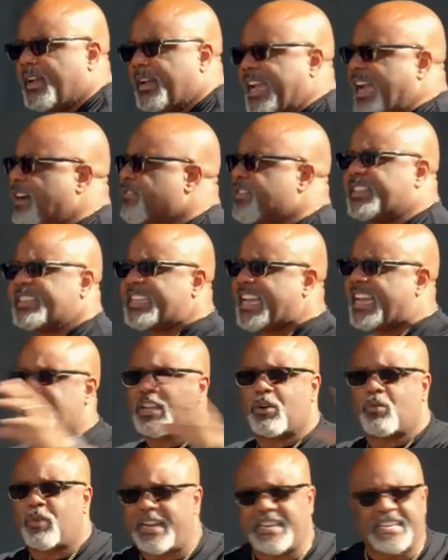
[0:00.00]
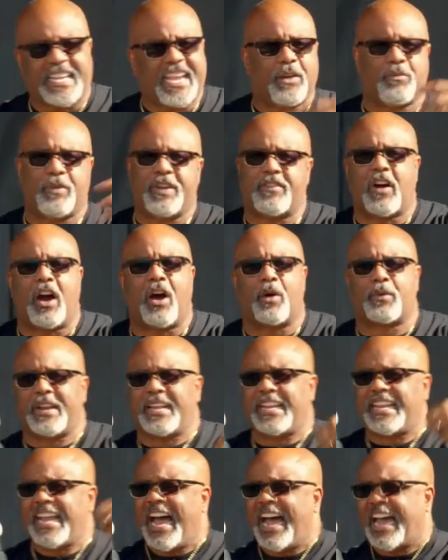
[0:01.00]
Everything that we need, we've
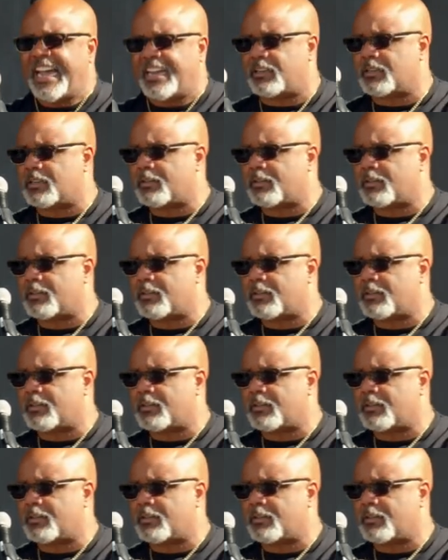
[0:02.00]
already got.